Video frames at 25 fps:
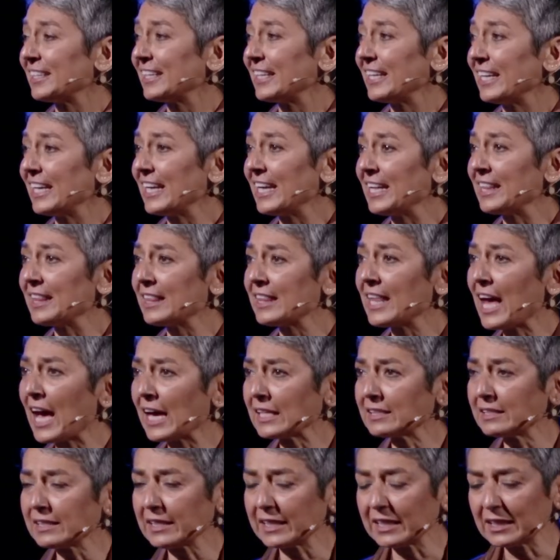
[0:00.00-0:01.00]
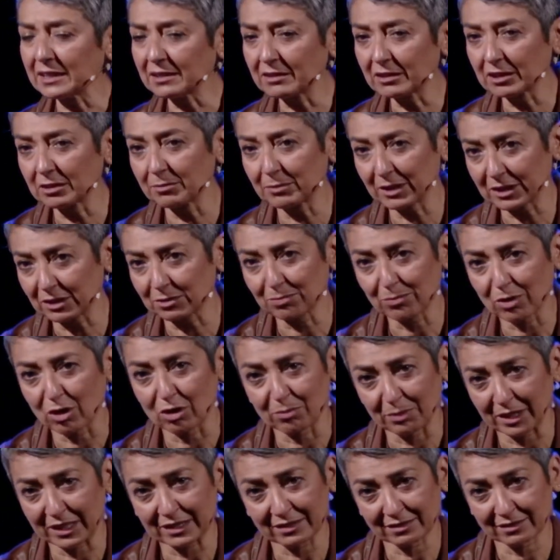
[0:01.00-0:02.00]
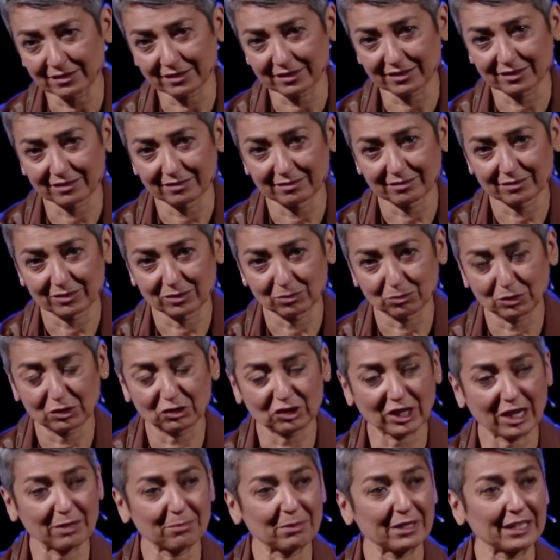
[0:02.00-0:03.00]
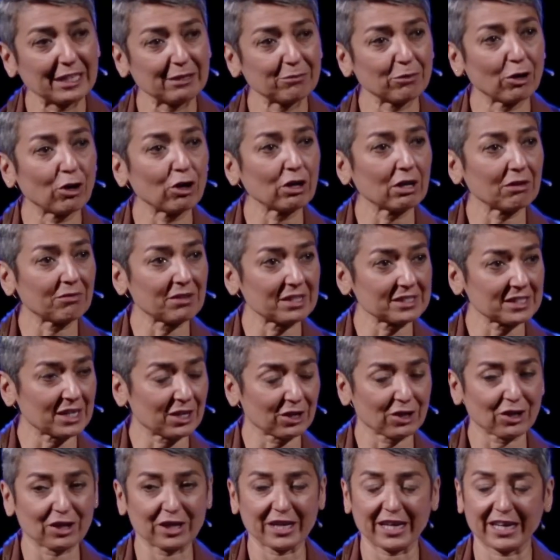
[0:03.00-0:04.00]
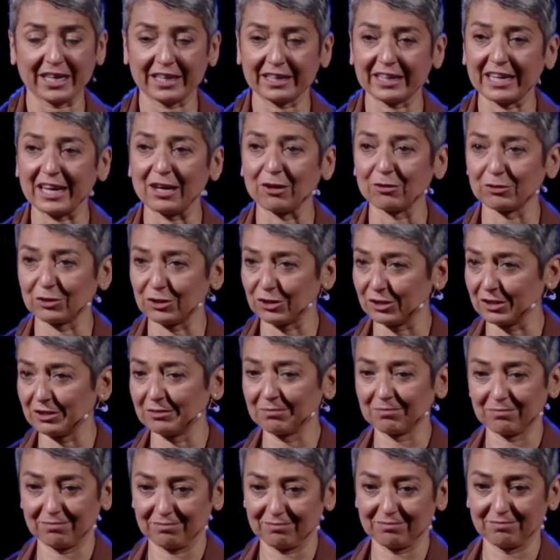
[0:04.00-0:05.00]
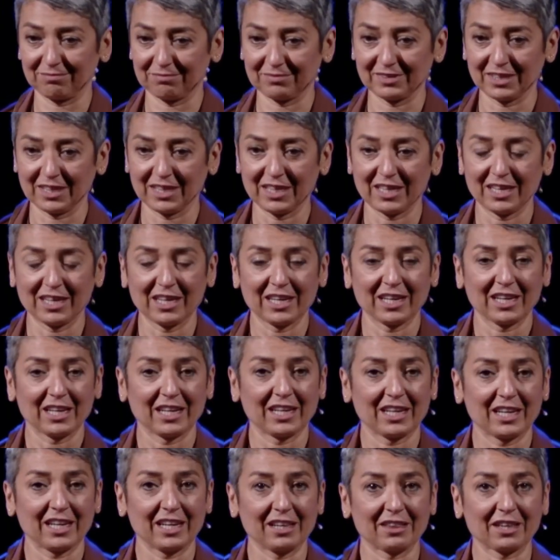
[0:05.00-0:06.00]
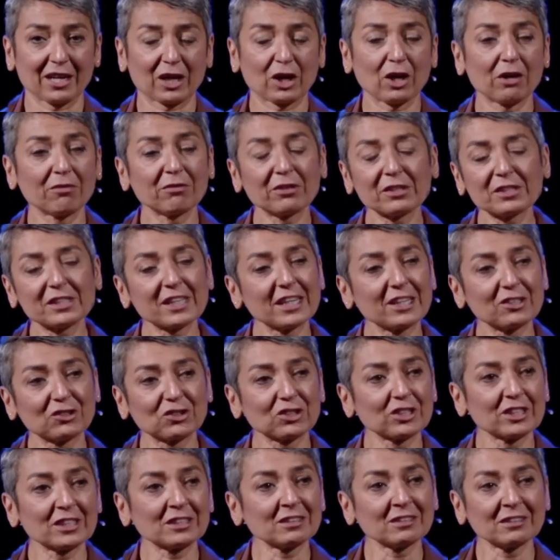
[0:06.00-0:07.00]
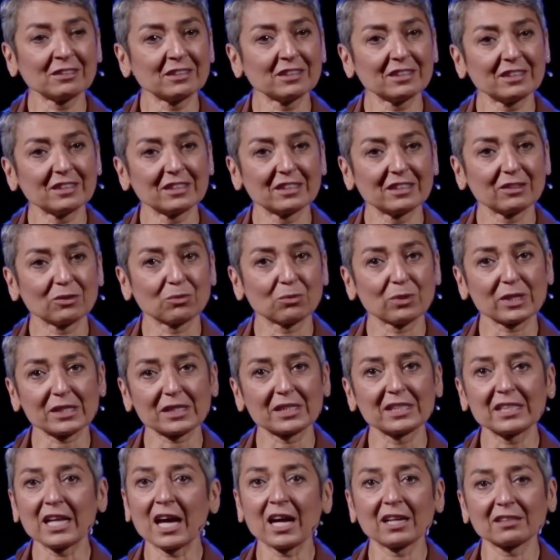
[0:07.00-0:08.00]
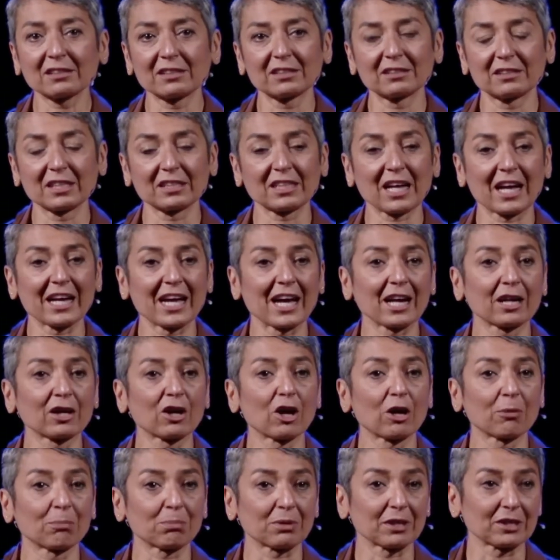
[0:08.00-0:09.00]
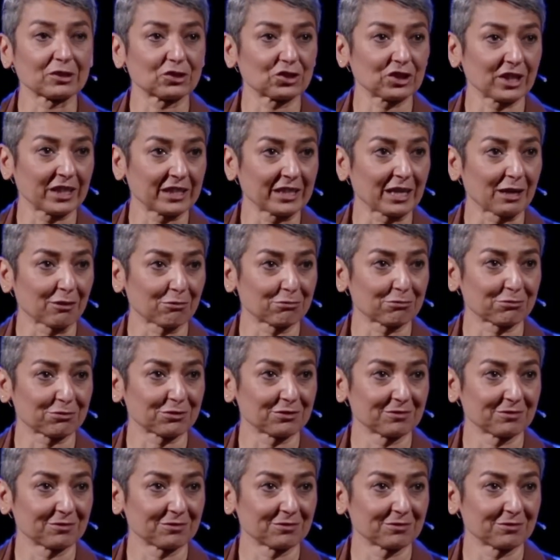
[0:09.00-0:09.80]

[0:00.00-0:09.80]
in that intimate moment, which I believe all of us are going to encounter, the conversation was not, did I accomplish enough?